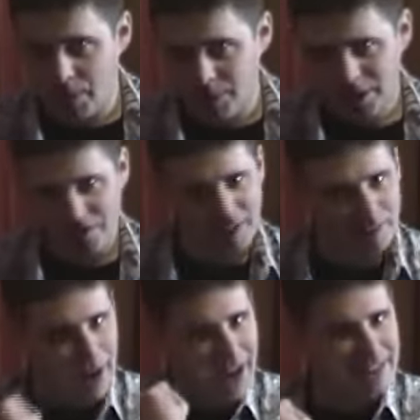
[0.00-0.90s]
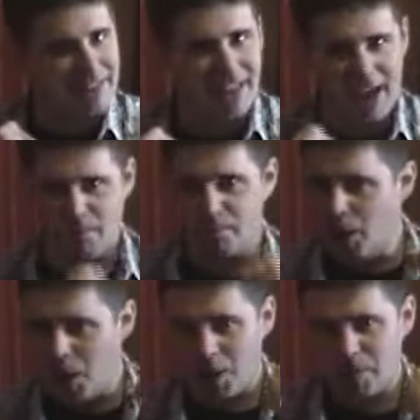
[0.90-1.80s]
on your fist pads and
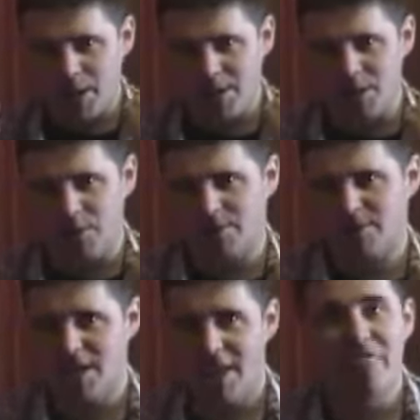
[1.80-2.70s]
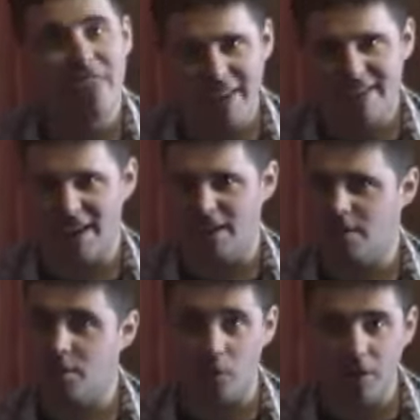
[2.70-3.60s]
put up your dukes. This is
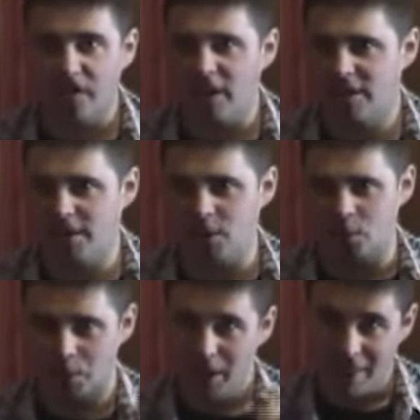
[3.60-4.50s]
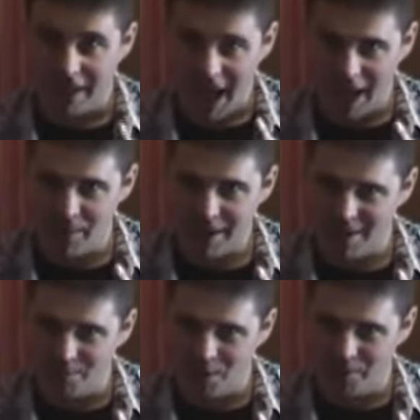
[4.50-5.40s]
Street Fighter two, the
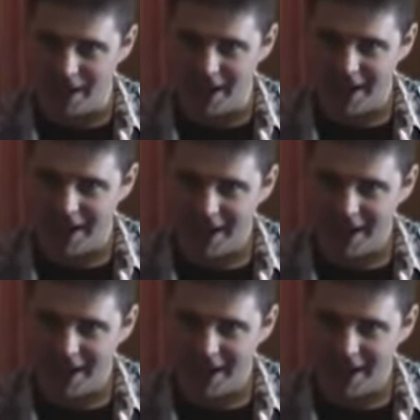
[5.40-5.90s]
animated movie.